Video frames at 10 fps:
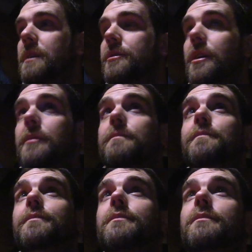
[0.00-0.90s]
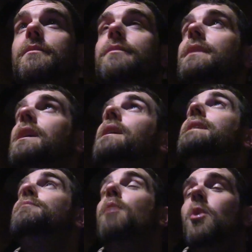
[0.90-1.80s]
So
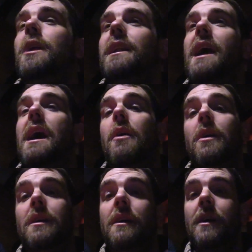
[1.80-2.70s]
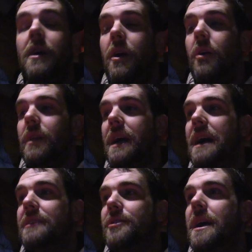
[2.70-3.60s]
it's morning now. All the
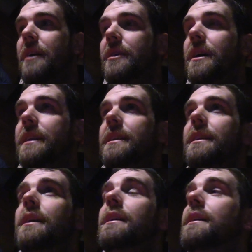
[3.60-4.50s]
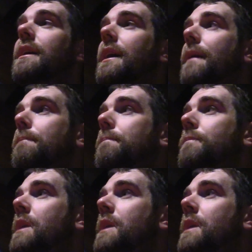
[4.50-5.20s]
guys are out hunting. Um,